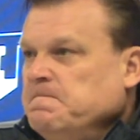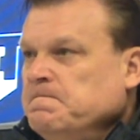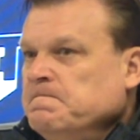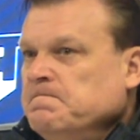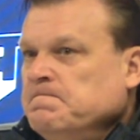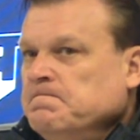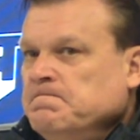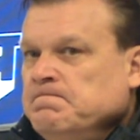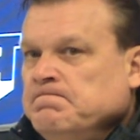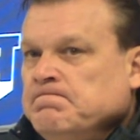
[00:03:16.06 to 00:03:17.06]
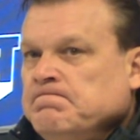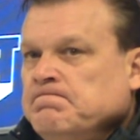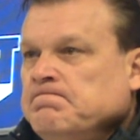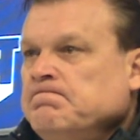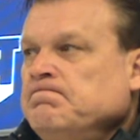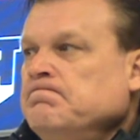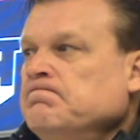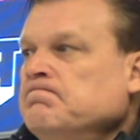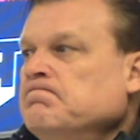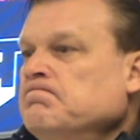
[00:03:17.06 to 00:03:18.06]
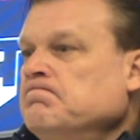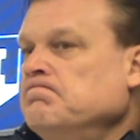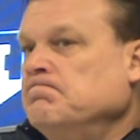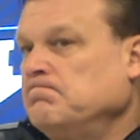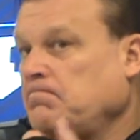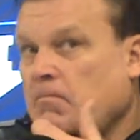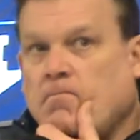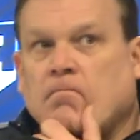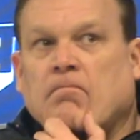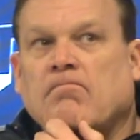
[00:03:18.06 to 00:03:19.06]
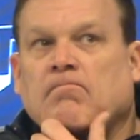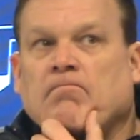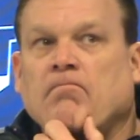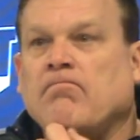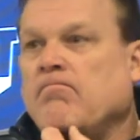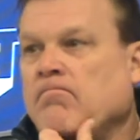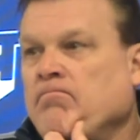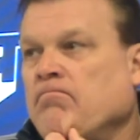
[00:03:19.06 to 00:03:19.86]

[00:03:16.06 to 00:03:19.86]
(silence)